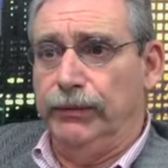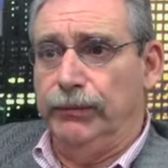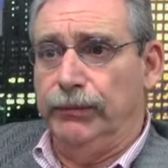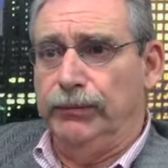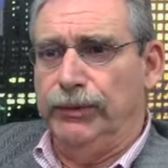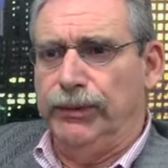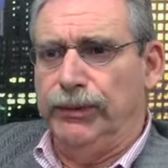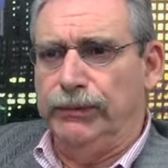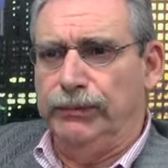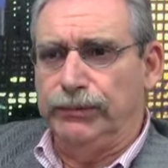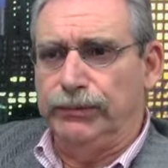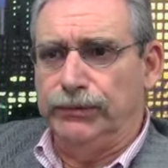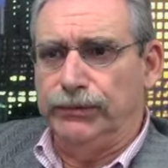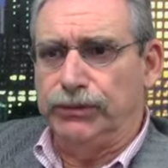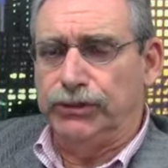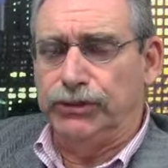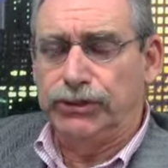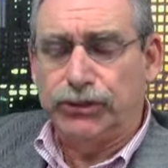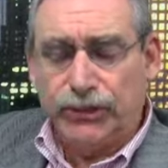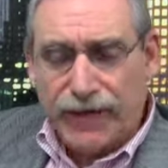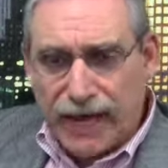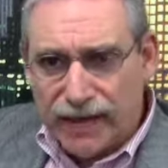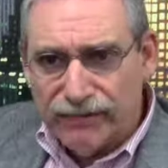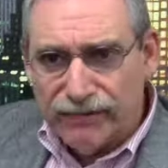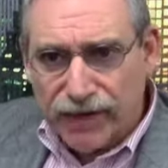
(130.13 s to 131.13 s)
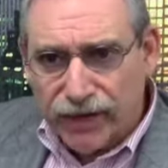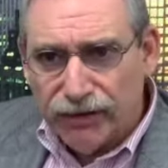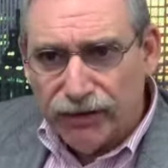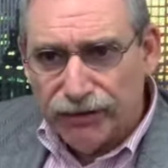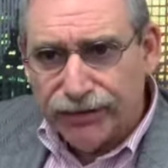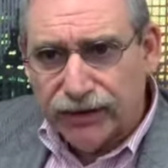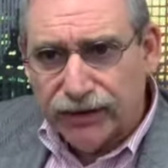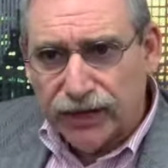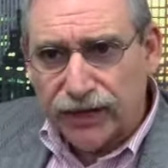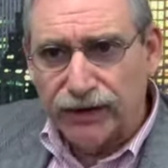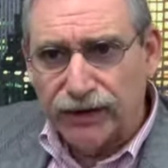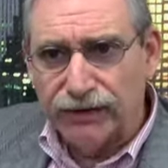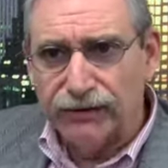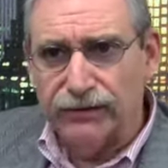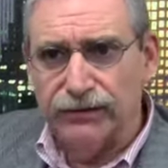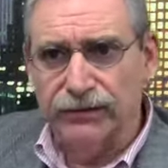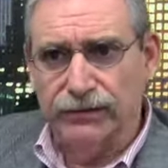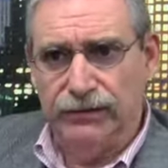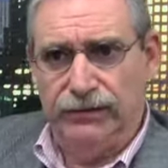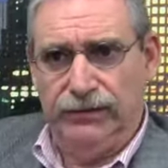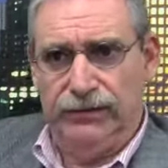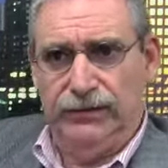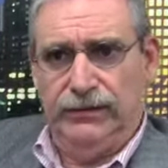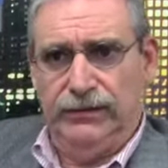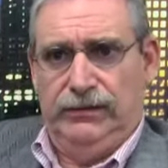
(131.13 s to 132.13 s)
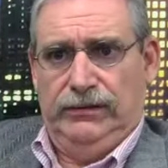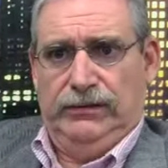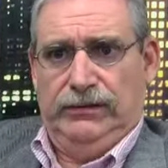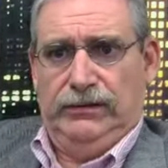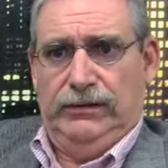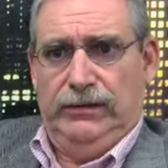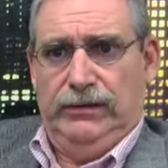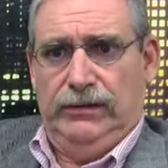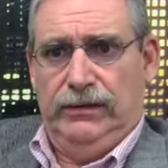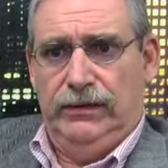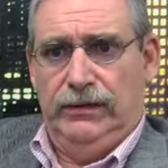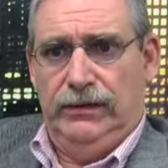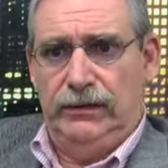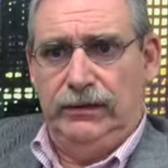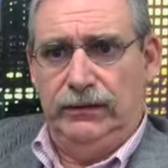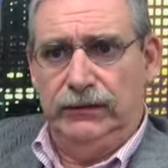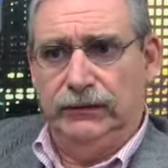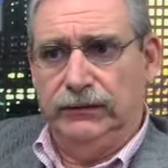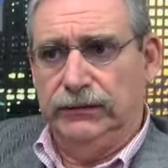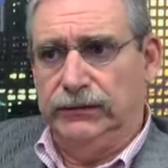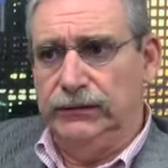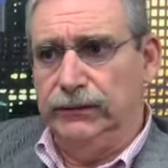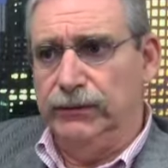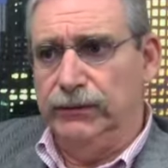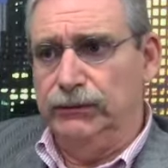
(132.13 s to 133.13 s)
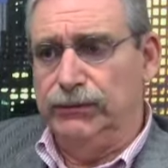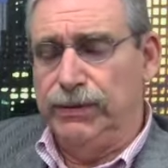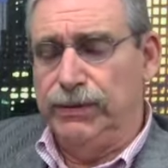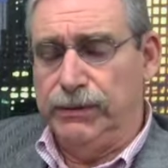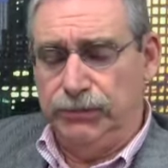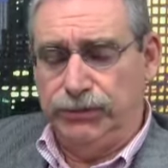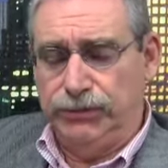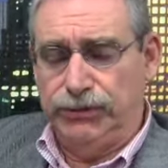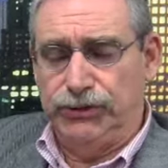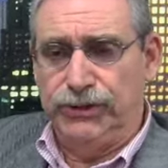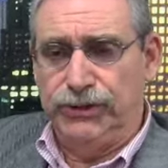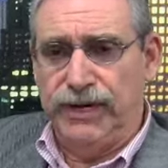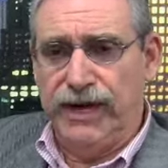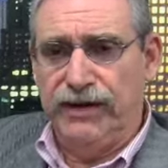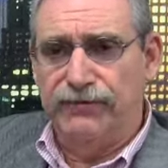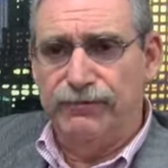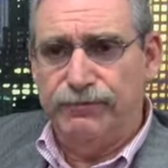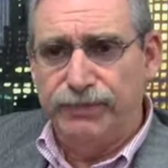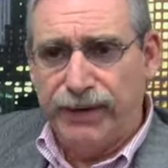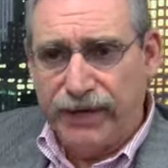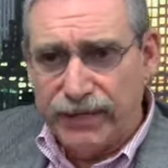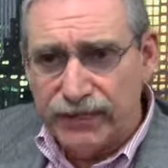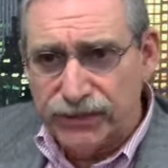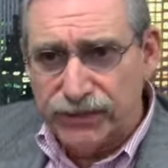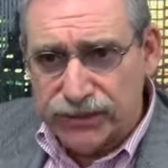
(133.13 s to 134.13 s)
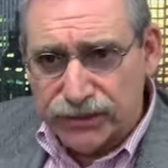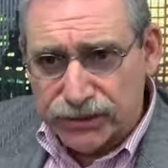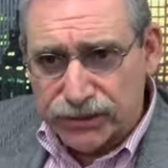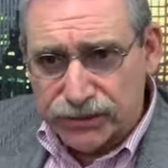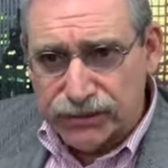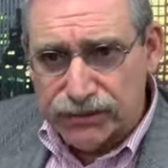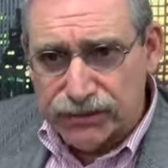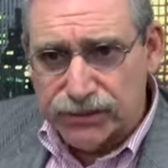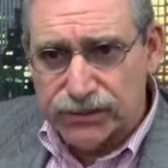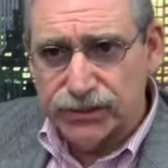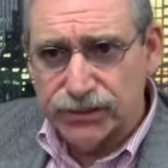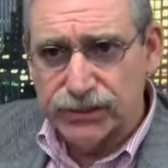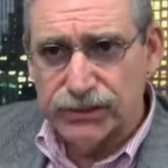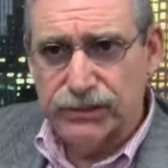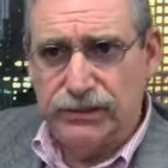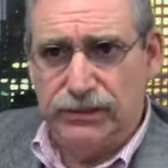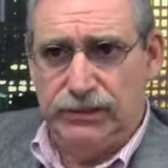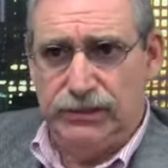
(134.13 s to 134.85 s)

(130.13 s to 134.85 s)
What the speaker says: People should have health care. People should have pensions.